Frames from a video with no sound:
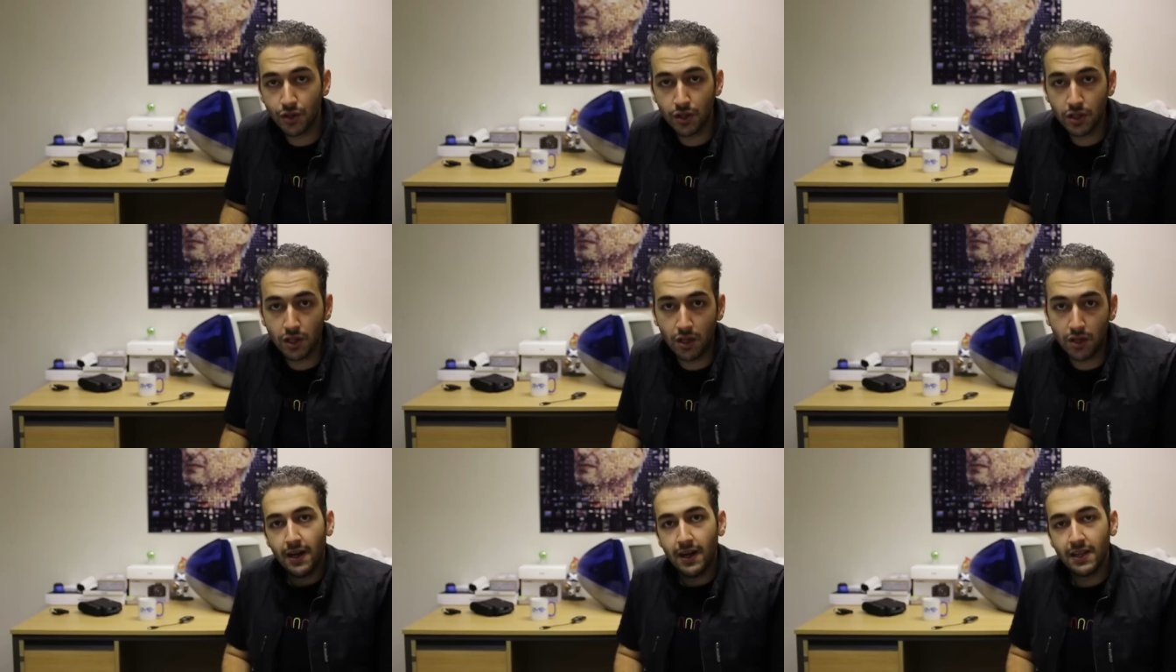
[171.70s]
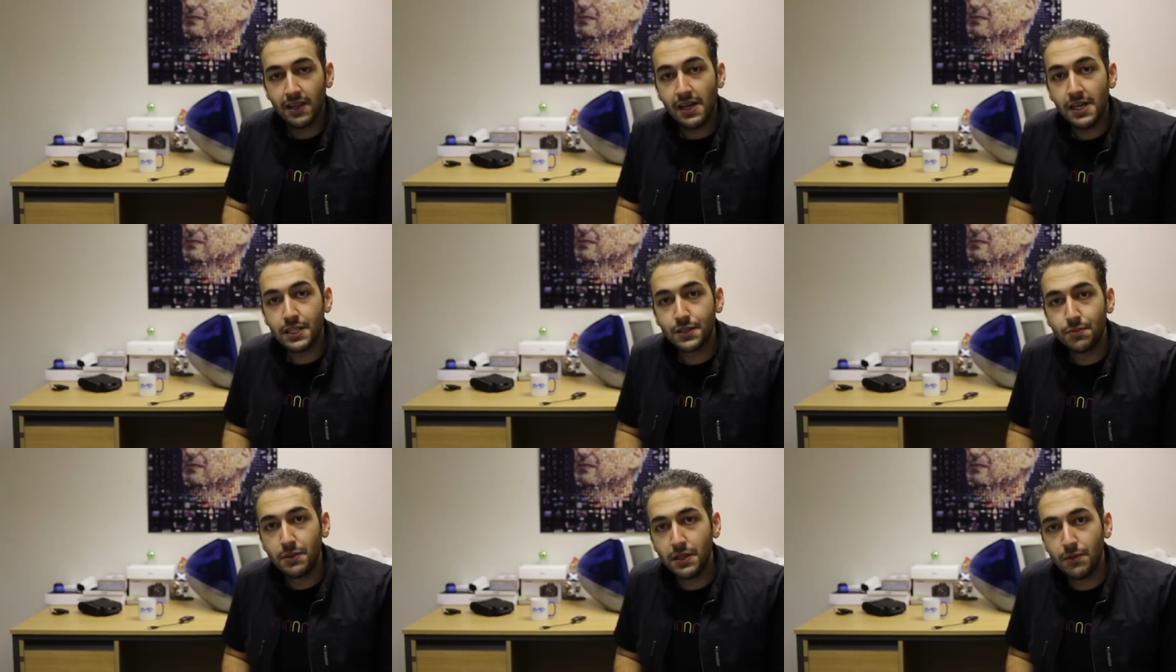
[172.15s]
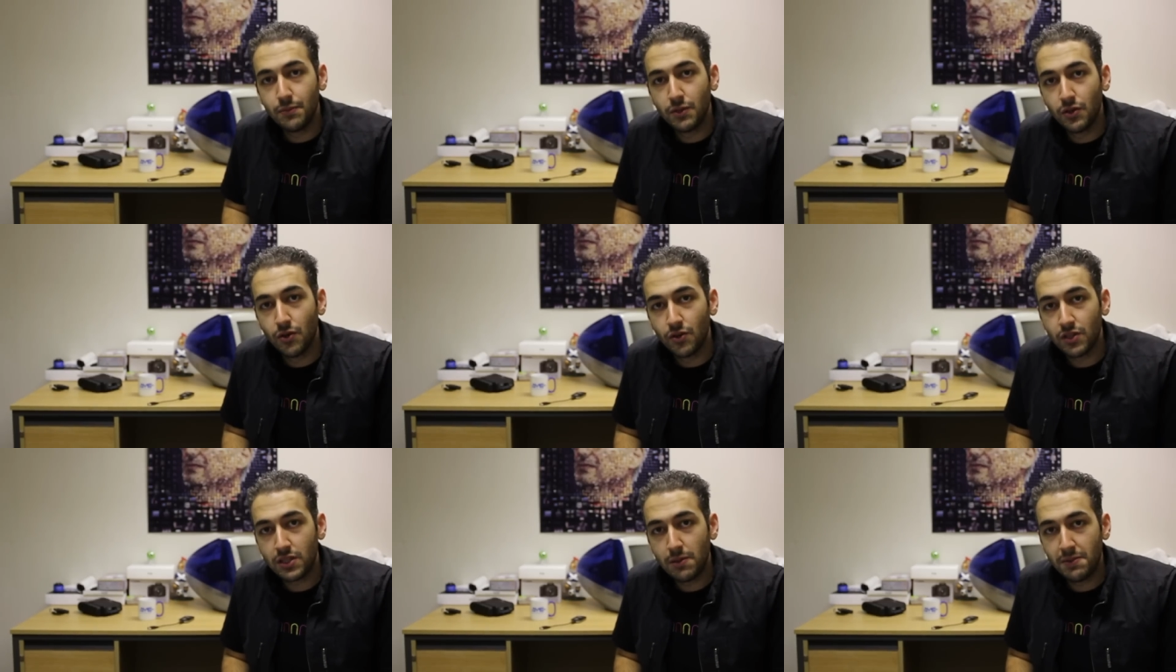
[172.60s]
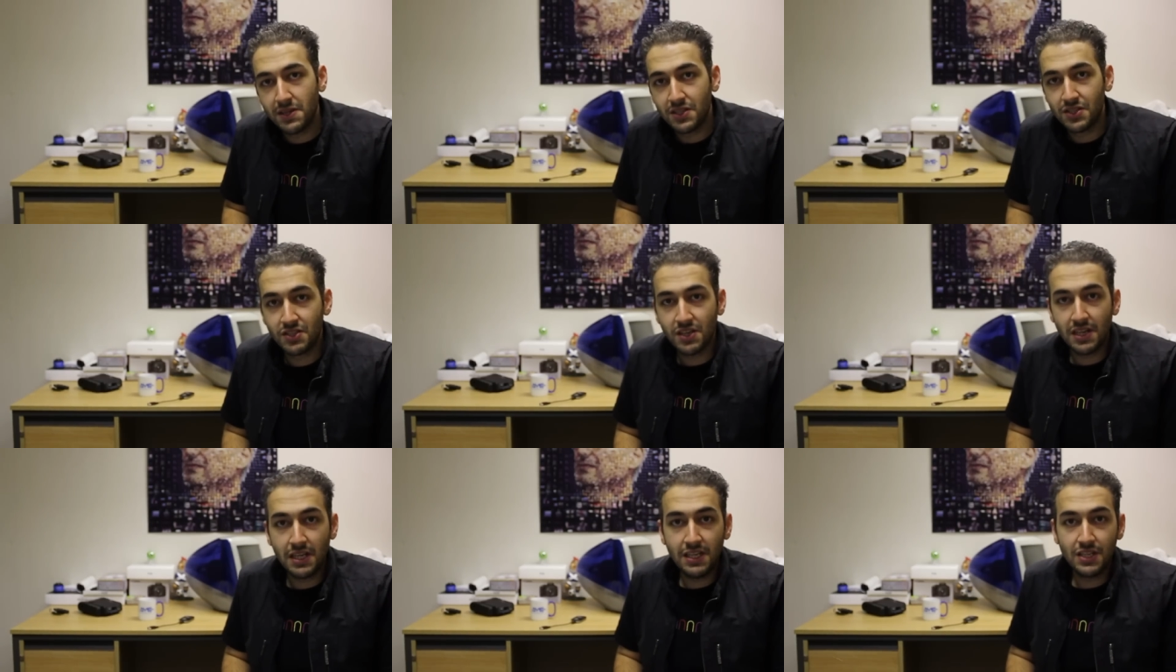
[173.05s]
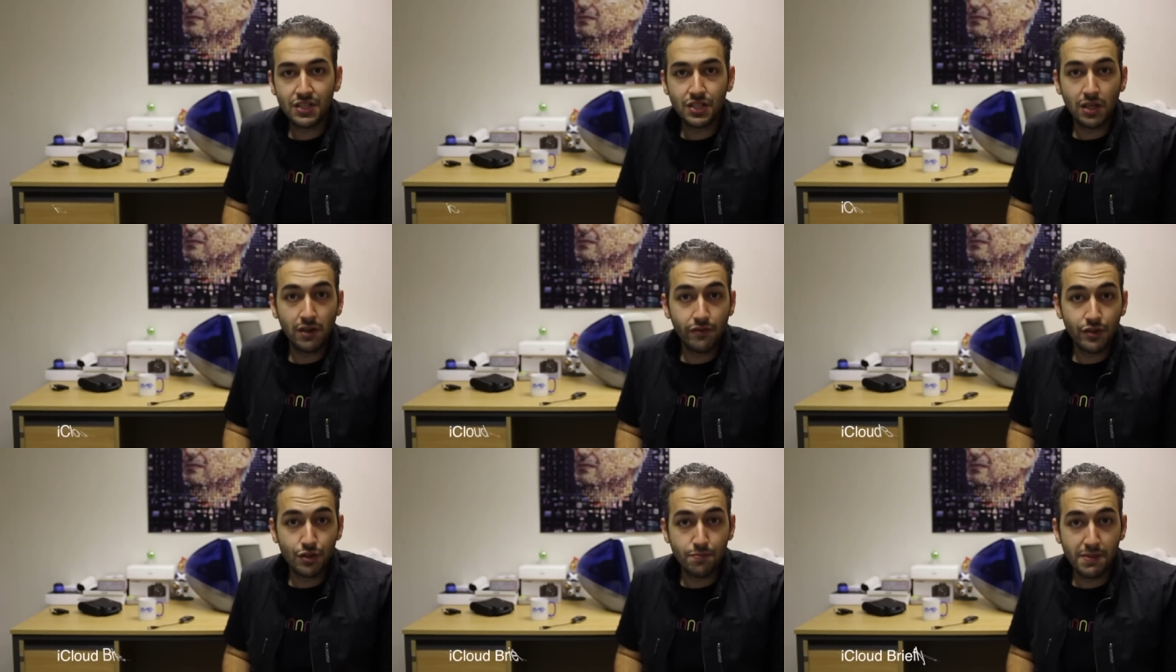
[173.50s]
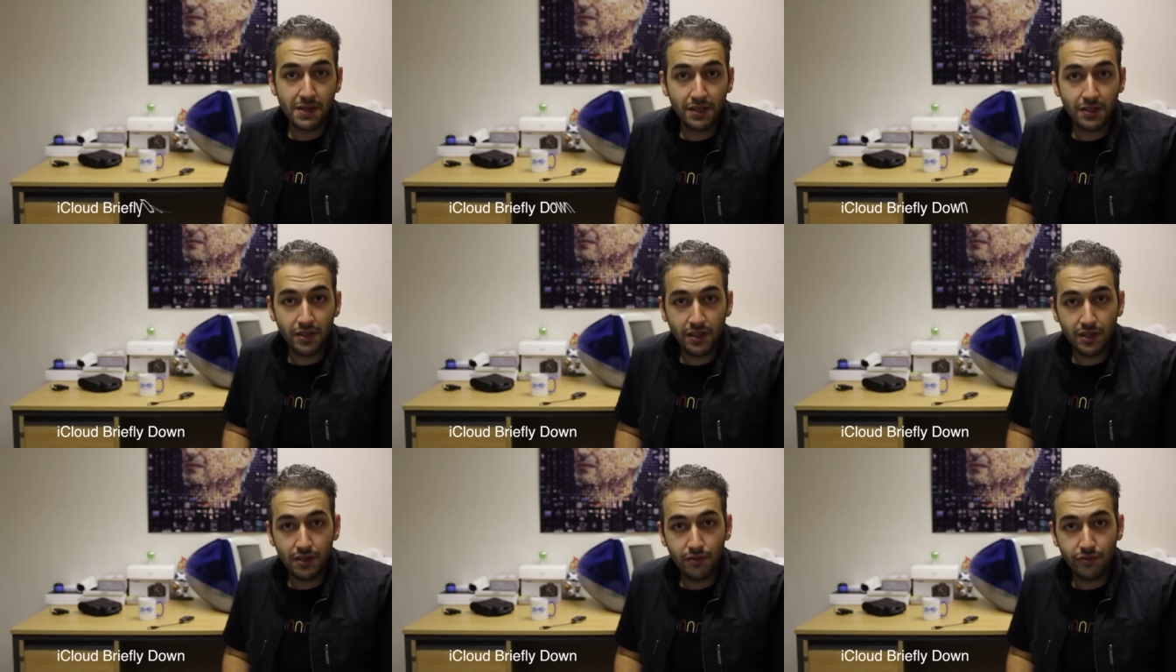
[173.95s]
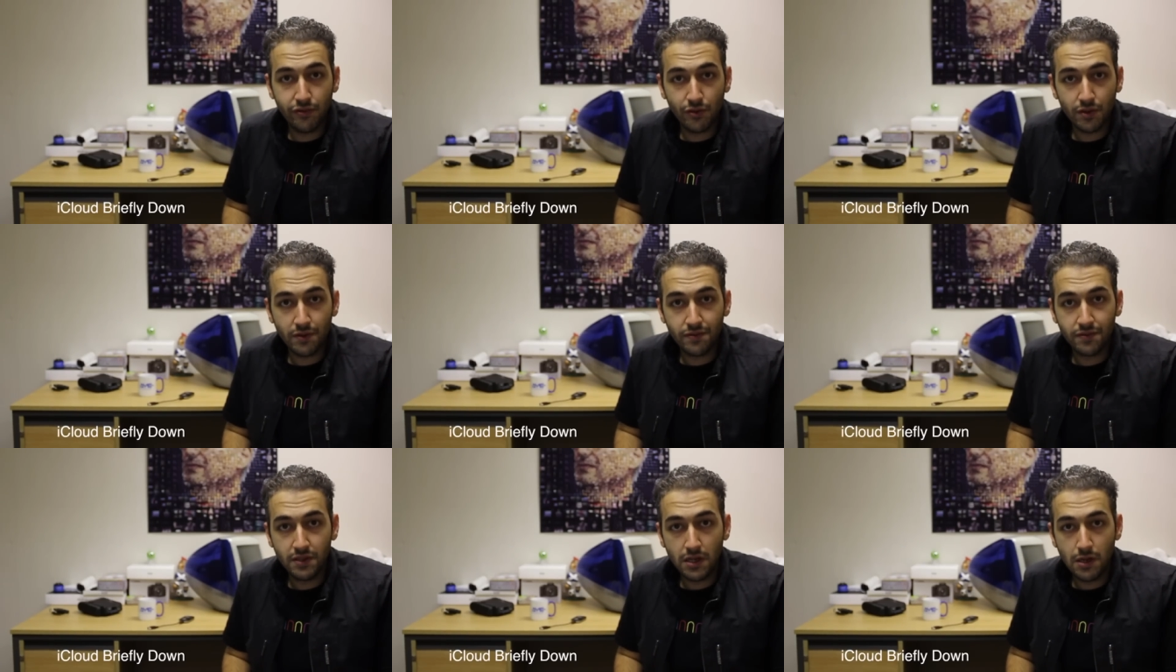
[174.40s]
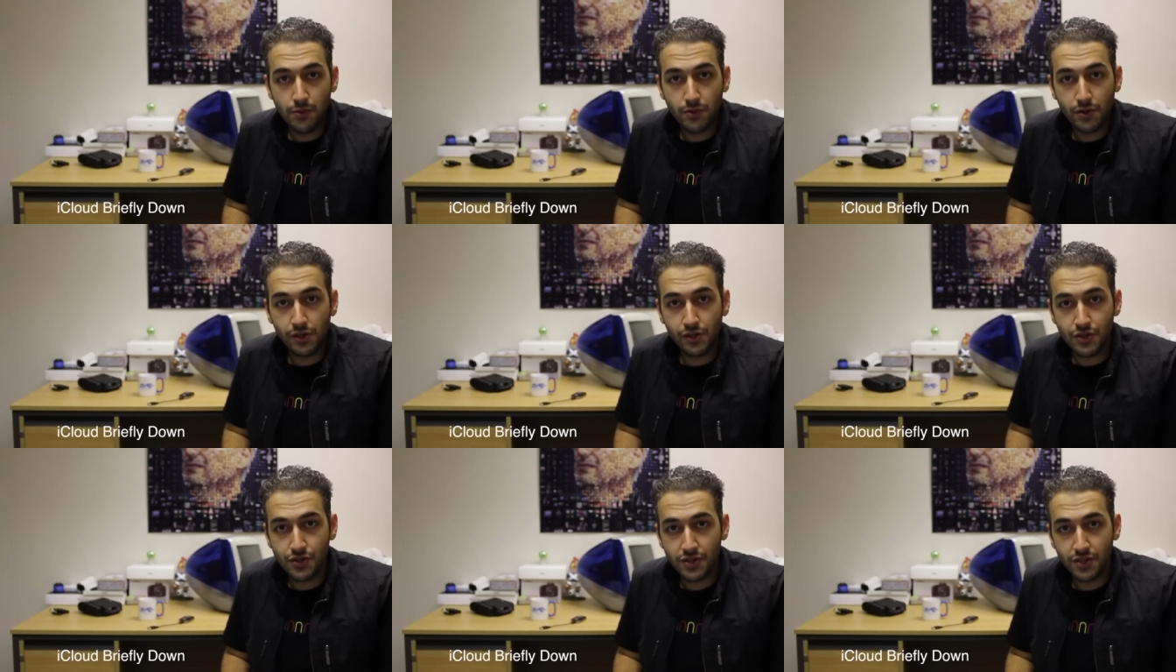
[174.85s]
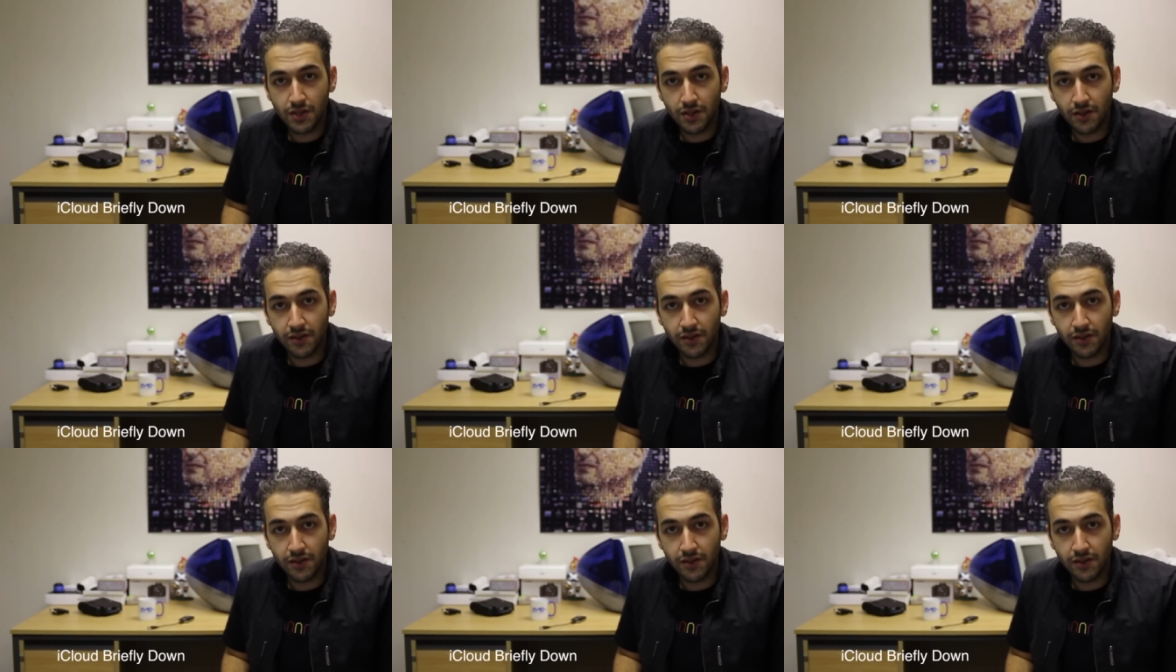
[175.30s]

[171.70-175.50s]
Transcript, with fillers: good luck. And last week we talked about Siri servers being down for a few hours.